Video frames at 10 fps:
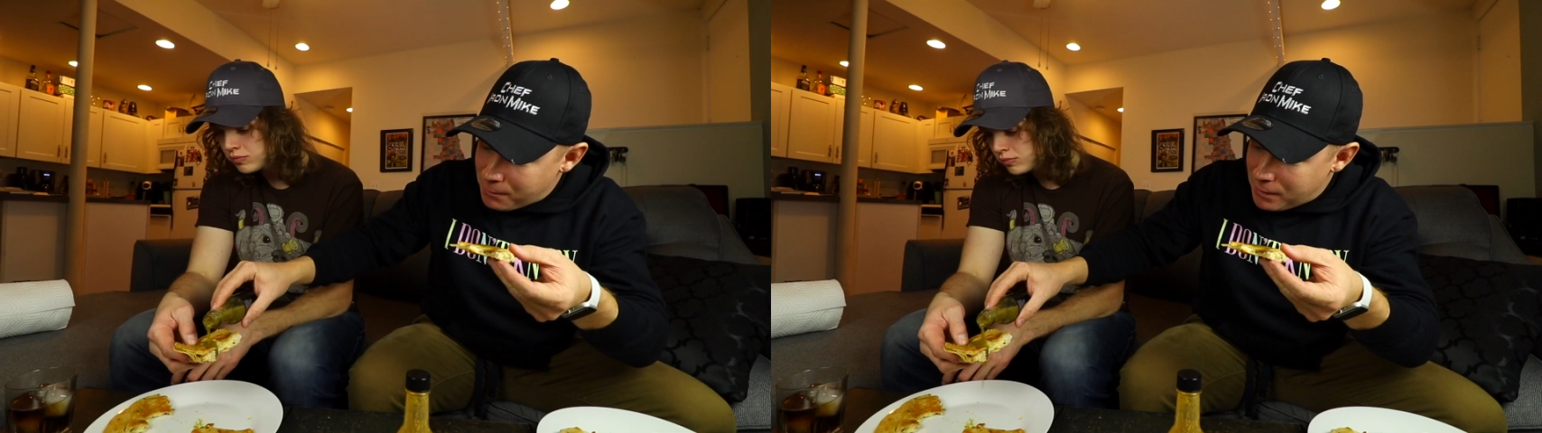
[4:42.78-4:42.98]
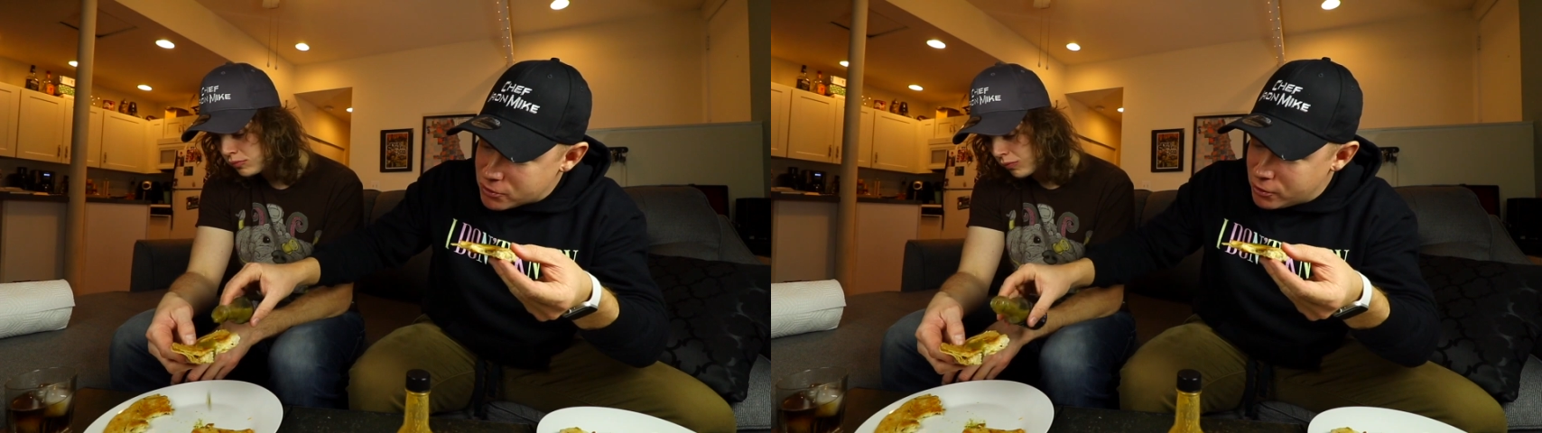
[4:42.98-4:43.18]

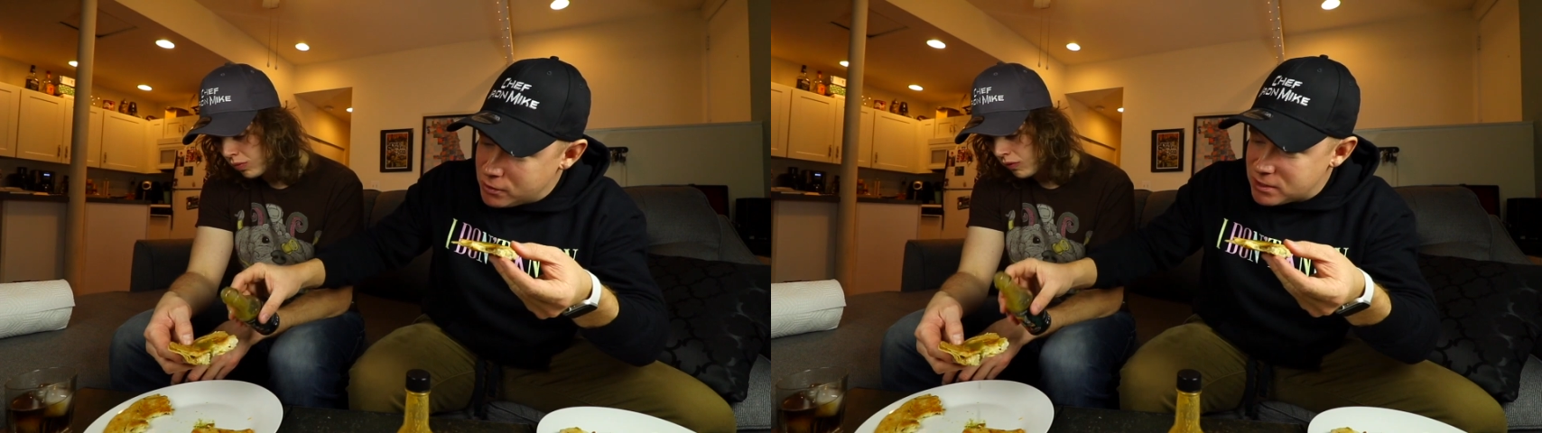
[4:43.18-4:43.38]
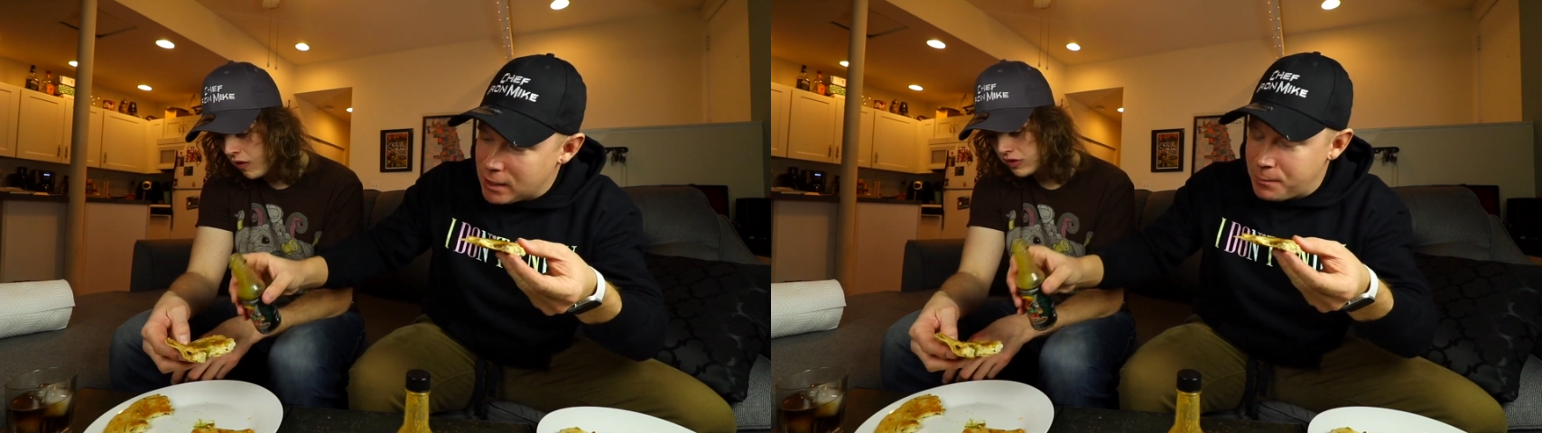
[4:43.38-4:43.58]
Speaker 1: Make sure you
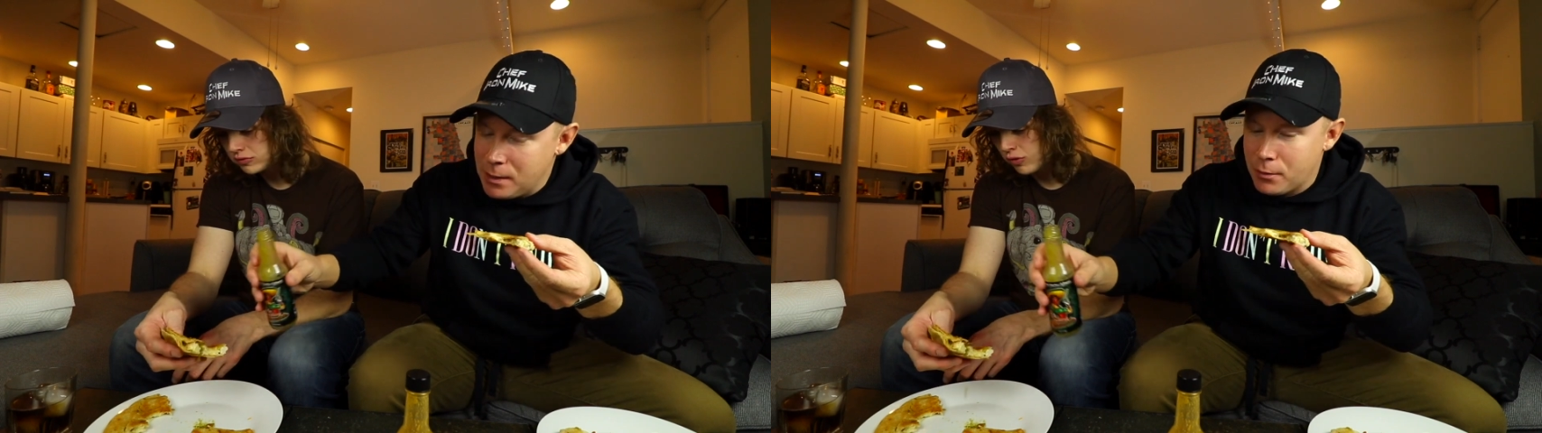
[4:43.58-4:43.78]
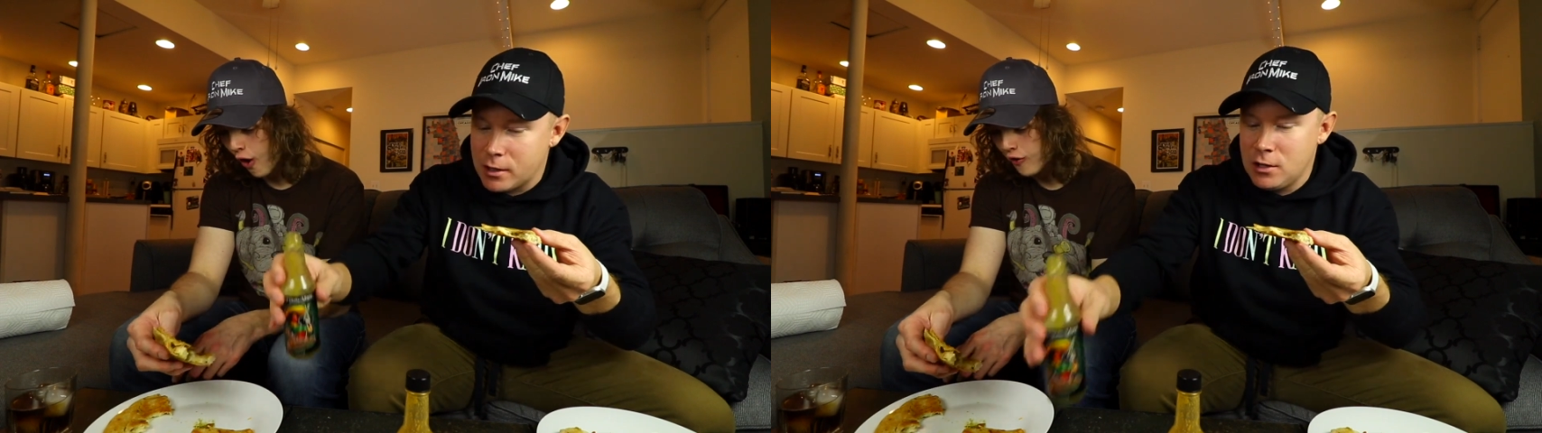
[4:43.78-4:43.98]
say to
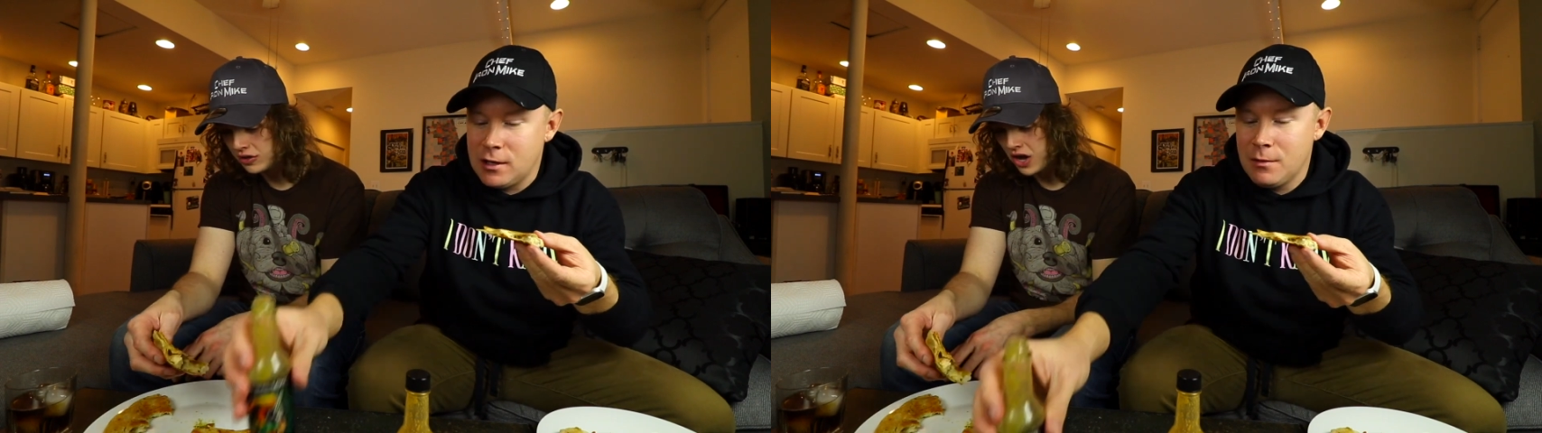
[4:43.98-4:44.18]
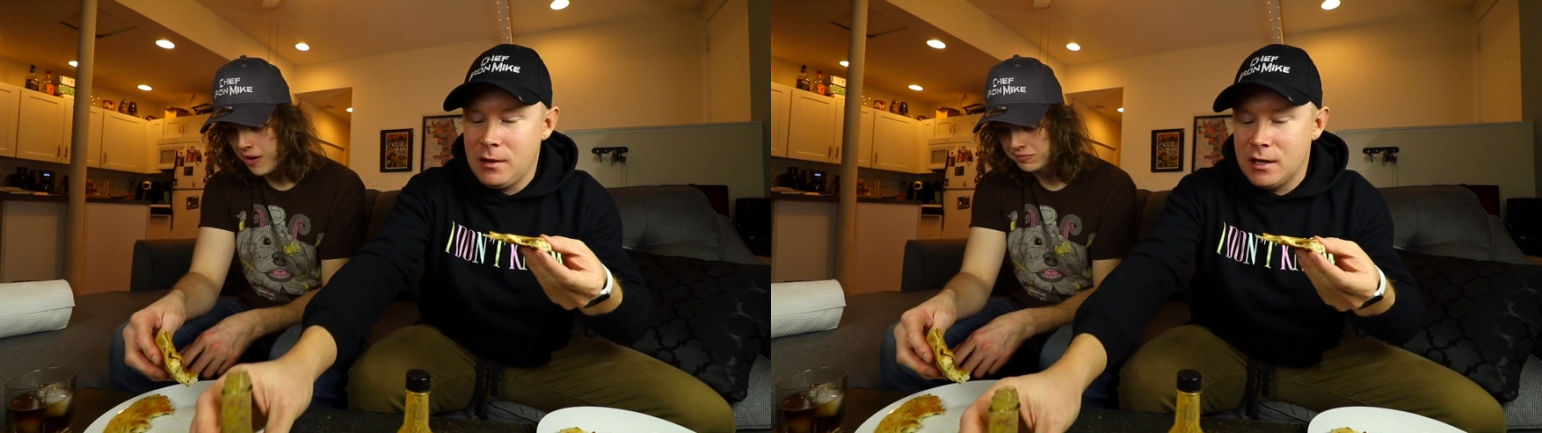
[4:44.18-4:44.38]
people, can oh, you
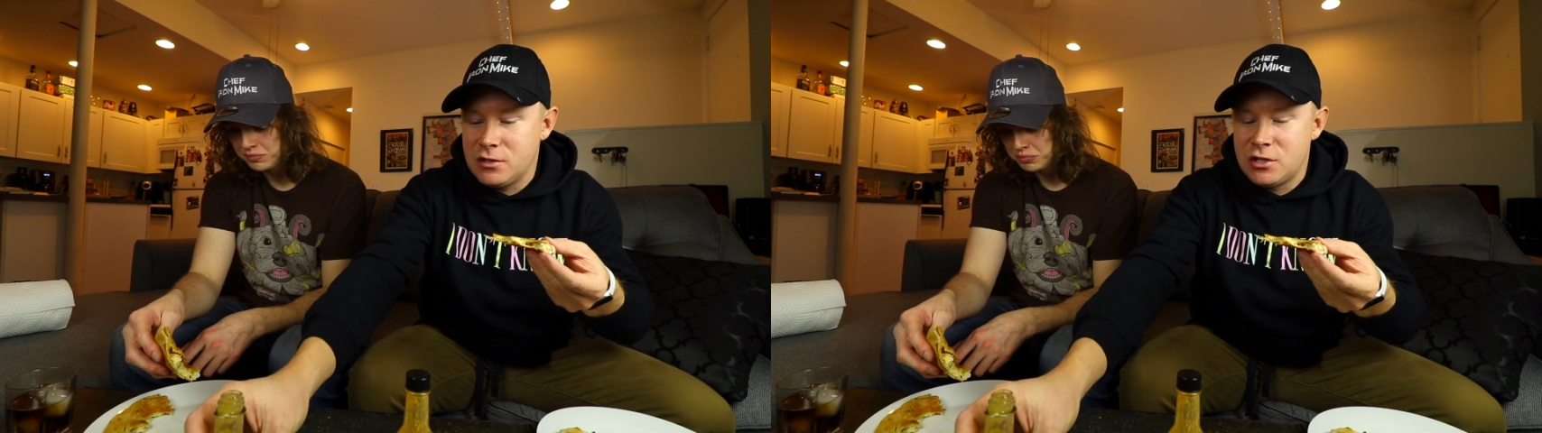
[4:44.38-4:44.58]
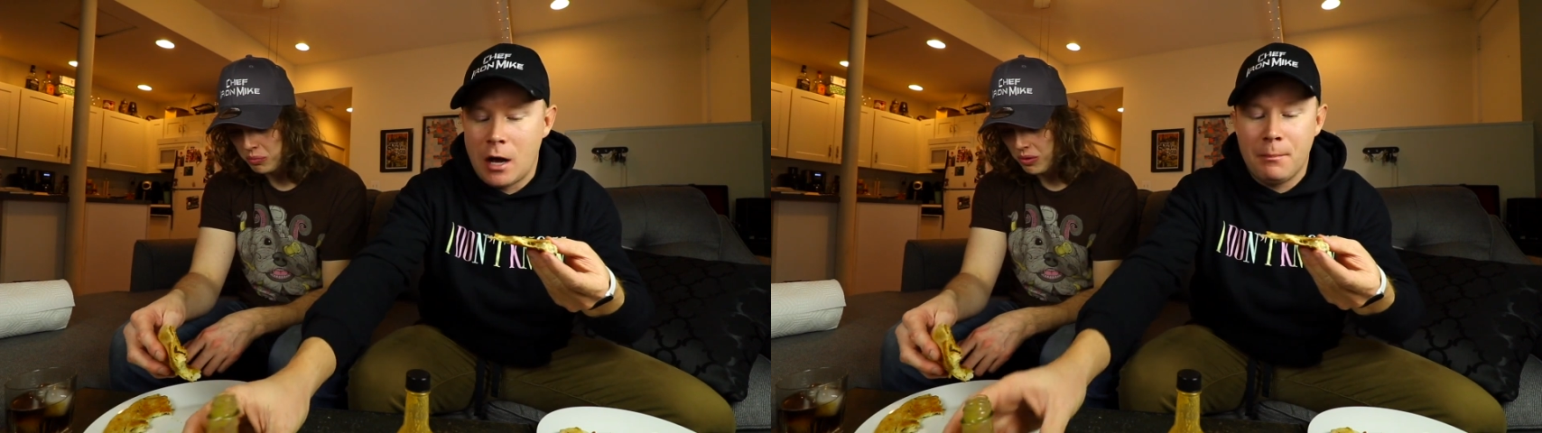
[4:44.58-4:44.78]
give yeah. me a
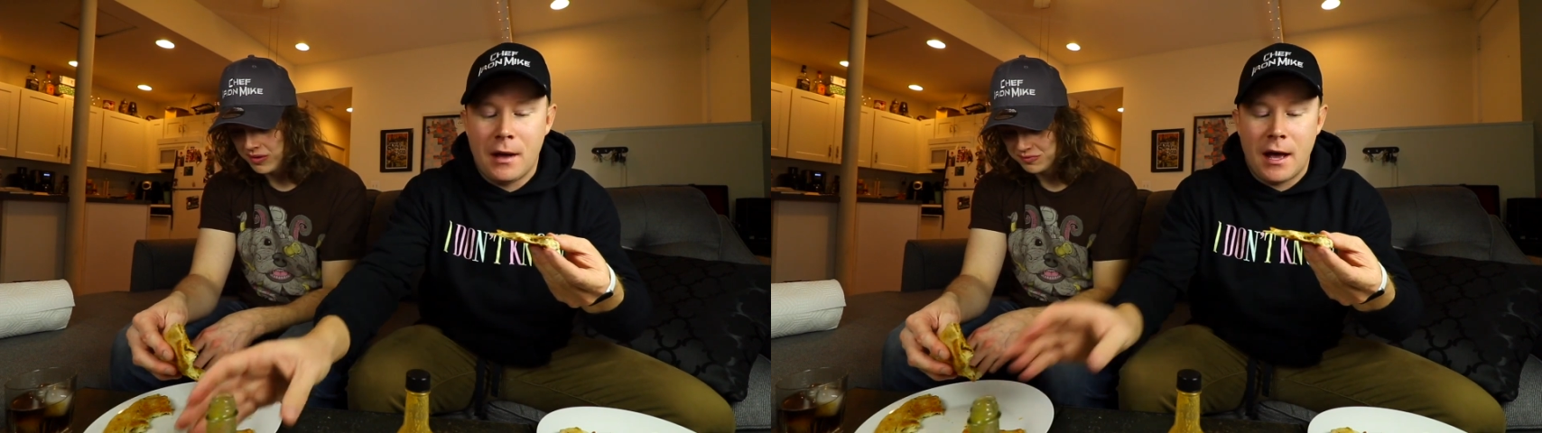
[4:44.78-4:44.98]
dump